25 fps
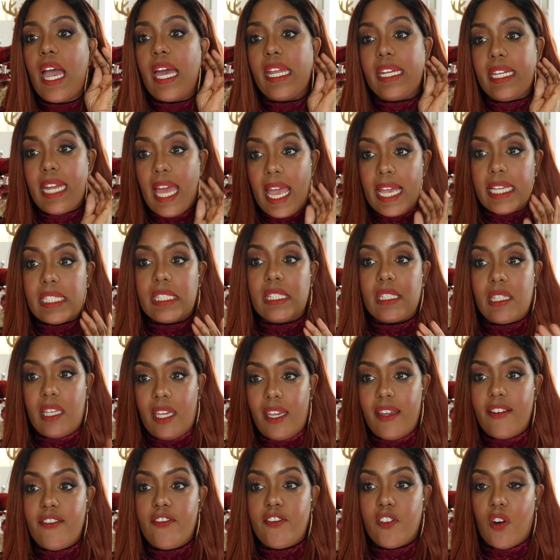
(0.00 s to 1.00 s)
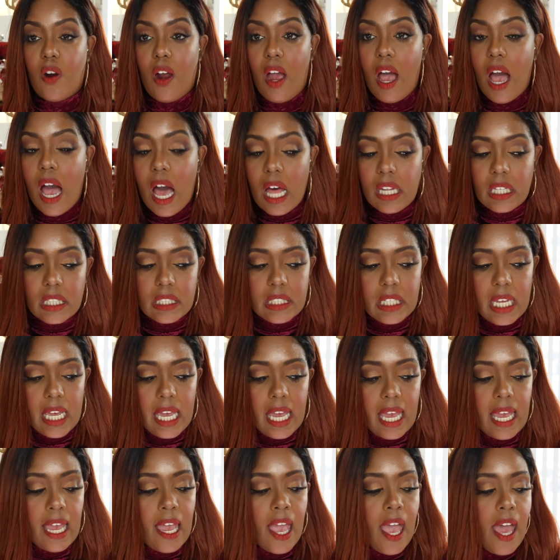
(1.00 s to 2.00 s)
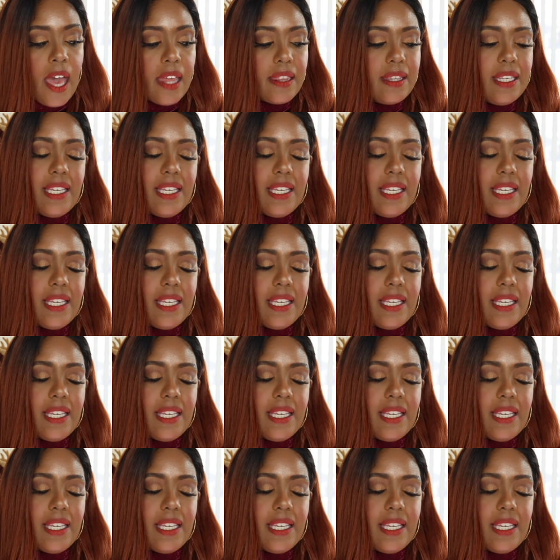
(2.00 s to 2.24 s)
a nice gift for holiday.